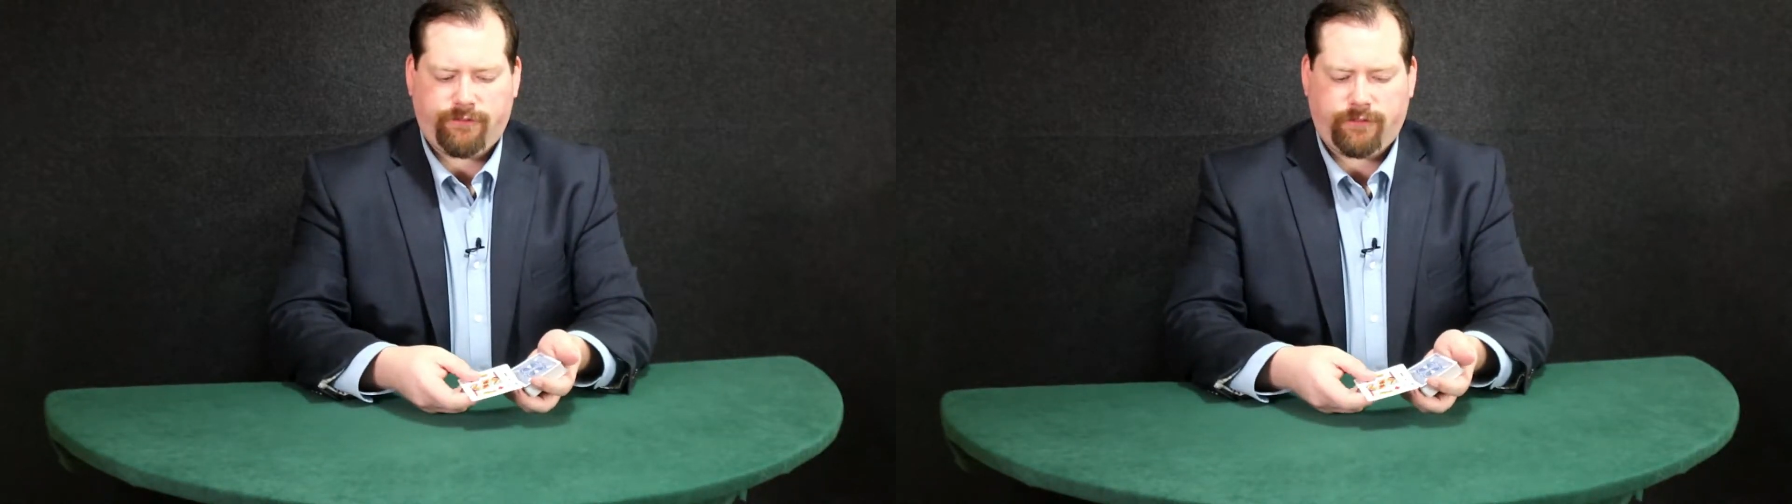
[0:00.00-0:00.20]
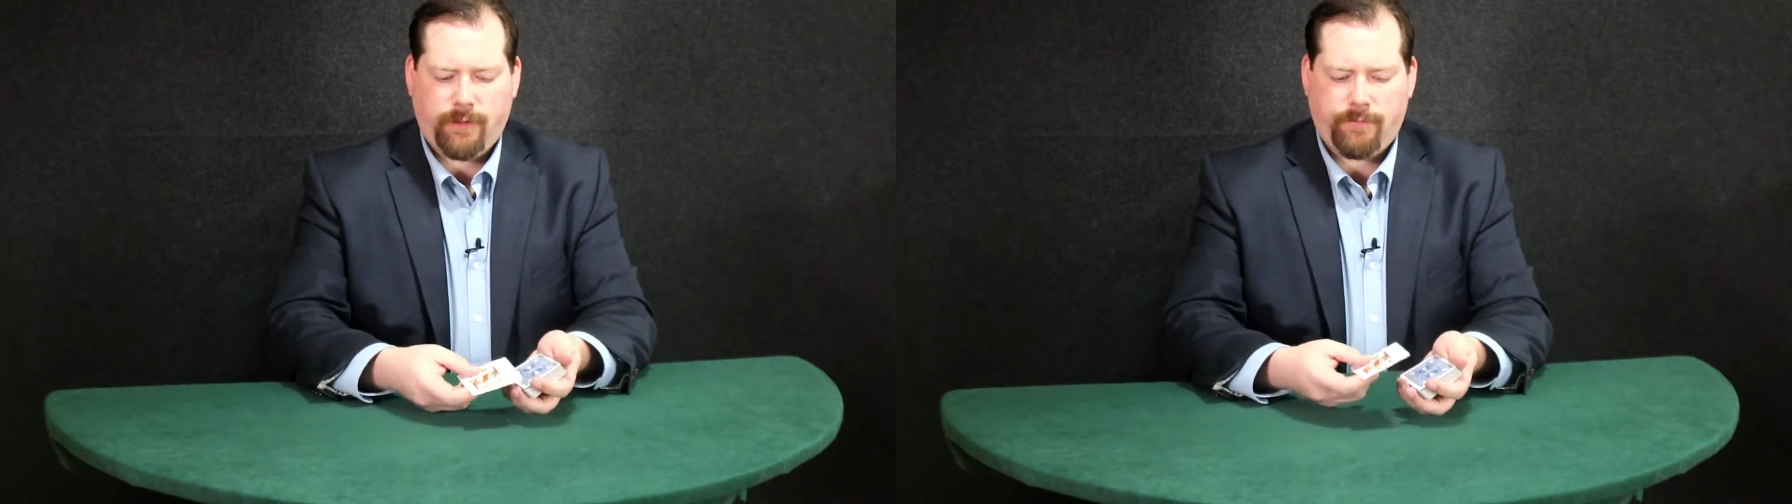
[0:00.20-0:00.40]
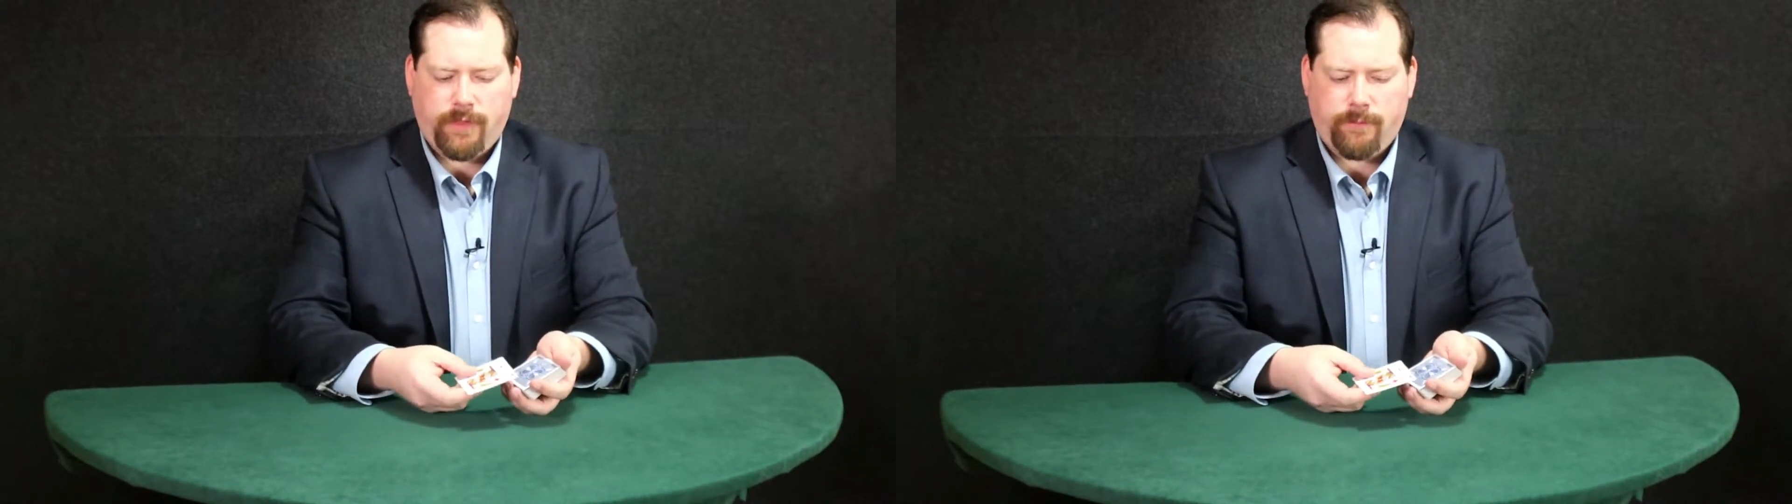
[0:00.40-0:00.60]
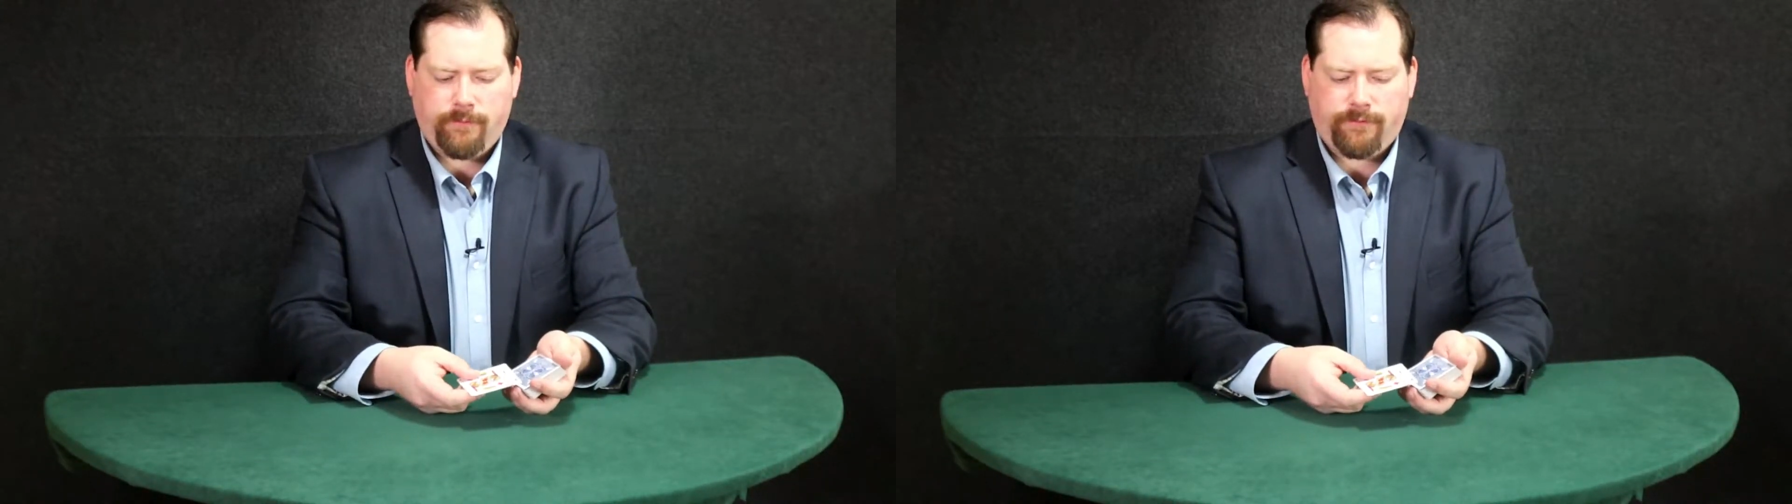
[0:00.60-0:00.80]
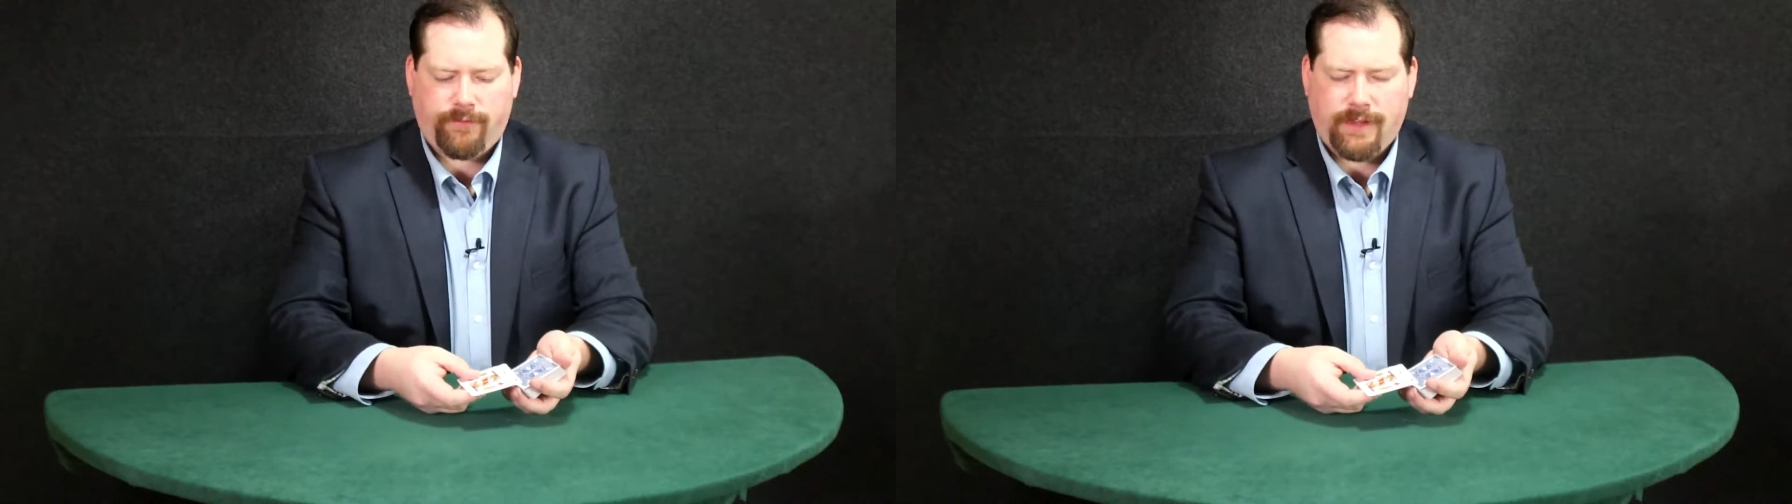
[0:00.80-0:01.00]
flip
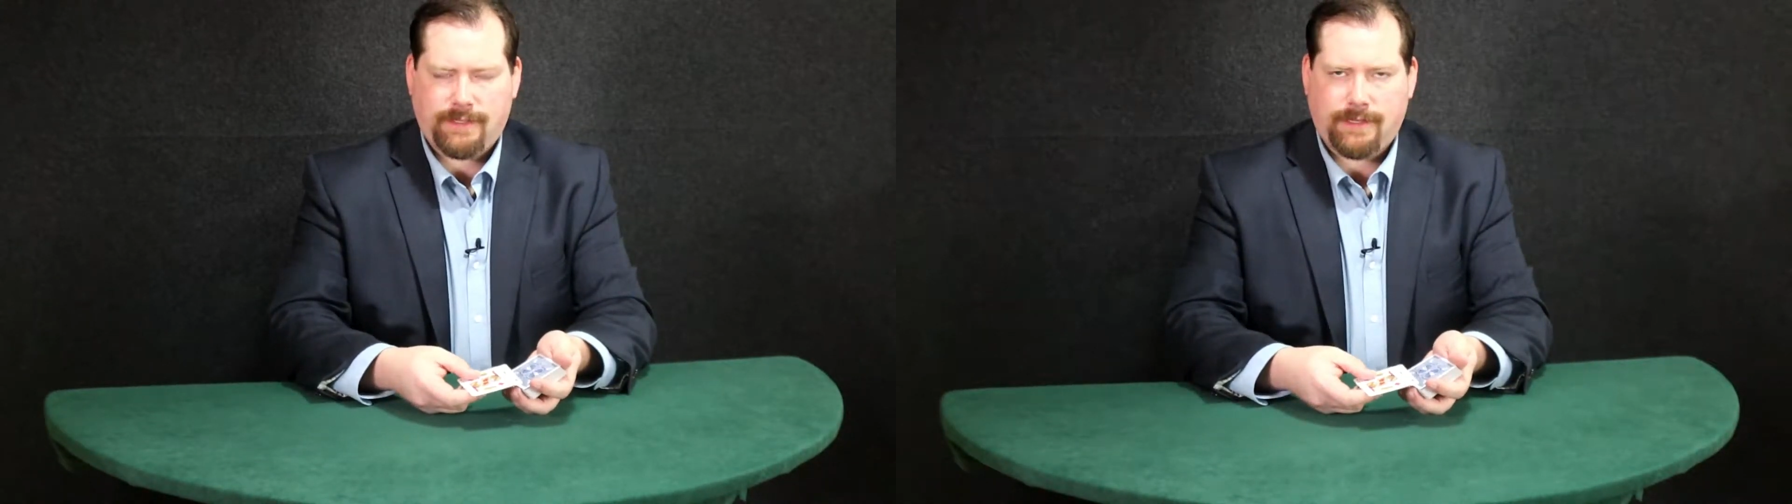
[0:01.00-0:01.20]
them face